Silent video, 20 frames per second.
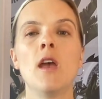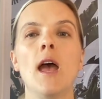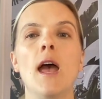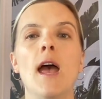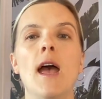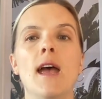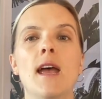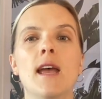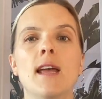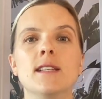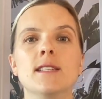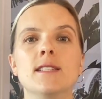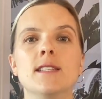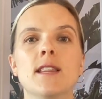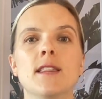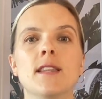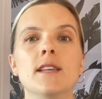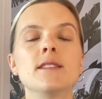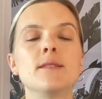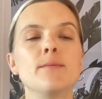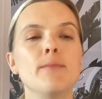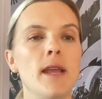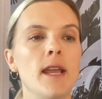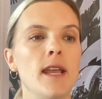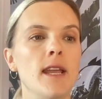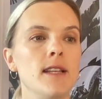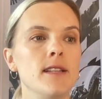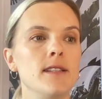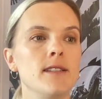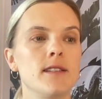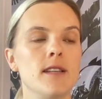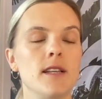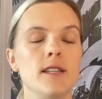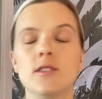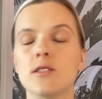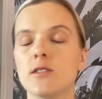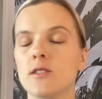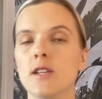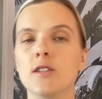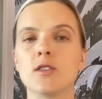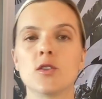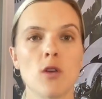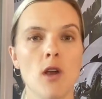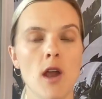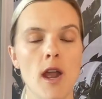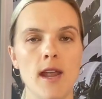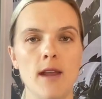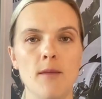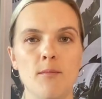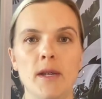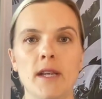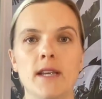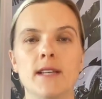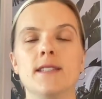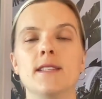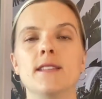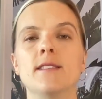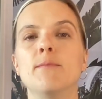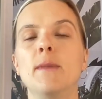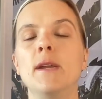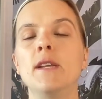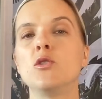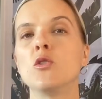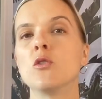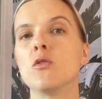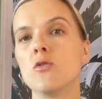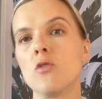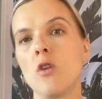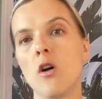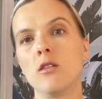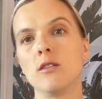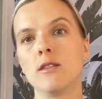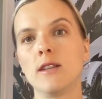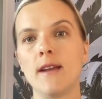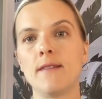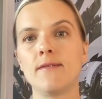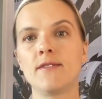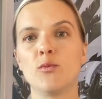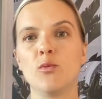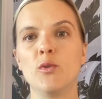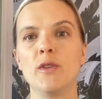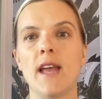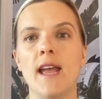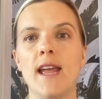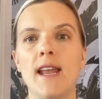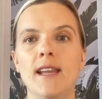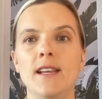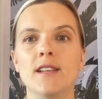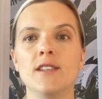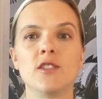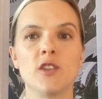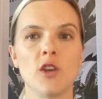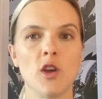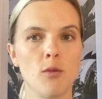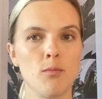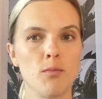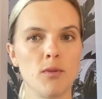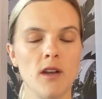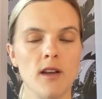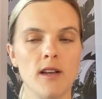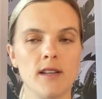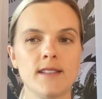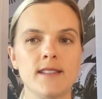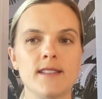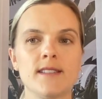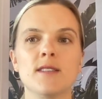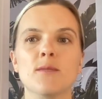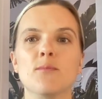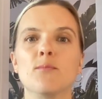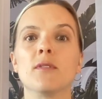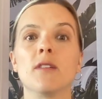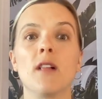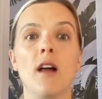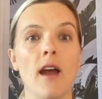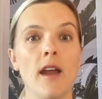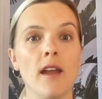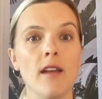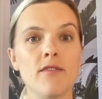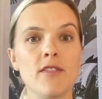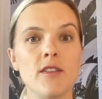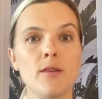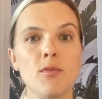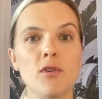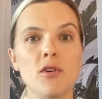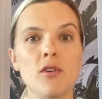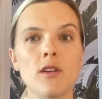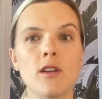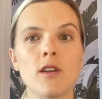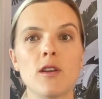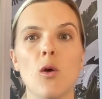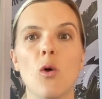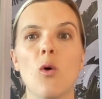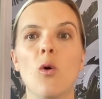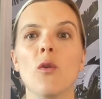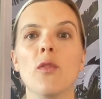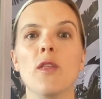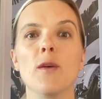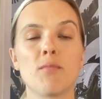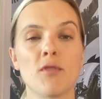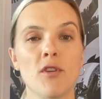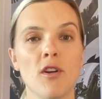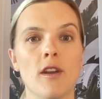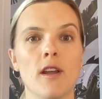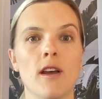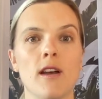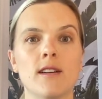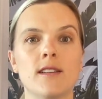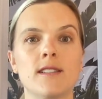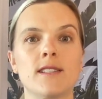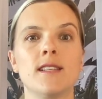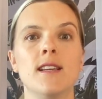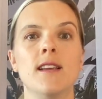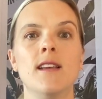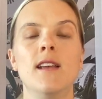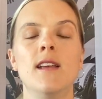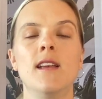And this means it's great because this means you're not left with any surplus supply of the book or the product.